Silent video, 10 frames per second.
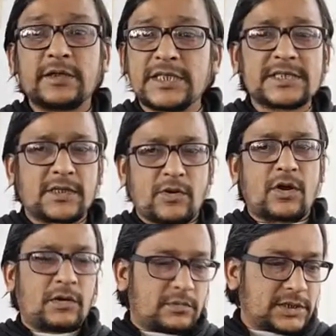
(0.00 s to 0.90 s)
these are
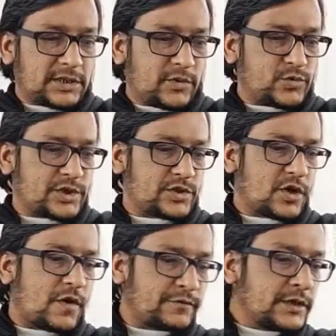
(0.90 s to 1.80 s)
all the uses
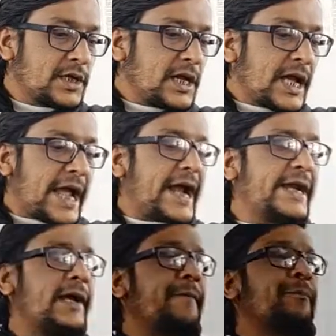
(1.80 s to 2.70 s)
of.
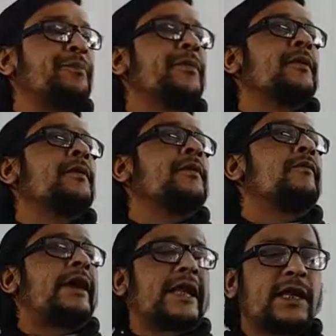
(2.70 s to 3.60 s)
And
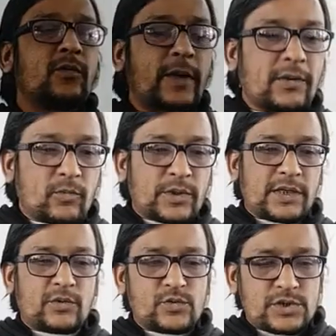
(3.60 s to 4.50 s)
Finally, when we
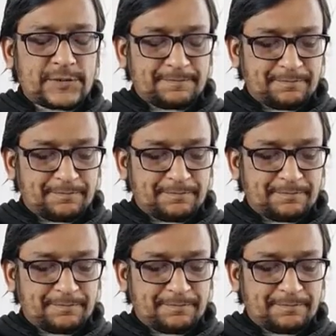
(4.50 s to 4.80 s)
use